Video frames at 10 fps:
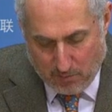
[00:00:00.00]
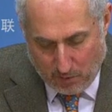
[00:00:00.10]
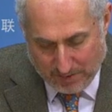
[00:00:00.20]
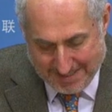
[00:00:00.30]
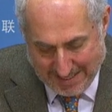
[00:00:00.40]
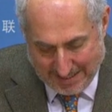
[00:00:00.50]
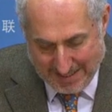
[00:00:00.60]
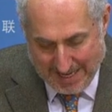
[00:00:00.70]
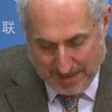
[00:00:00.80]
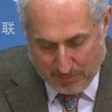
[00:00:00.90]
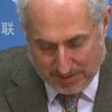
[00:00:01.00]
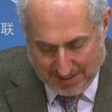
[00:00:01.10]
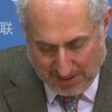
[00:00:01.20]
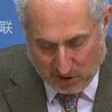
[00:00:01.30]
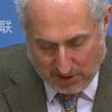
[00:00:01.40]
more deadly, and
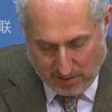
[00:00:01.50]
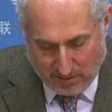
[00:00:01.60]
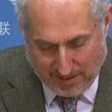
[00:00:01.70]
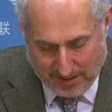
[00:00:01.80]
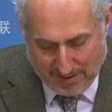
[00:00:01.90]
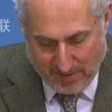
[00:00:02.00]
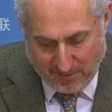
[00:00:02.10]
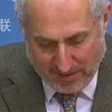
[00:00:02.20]
potentially threaten the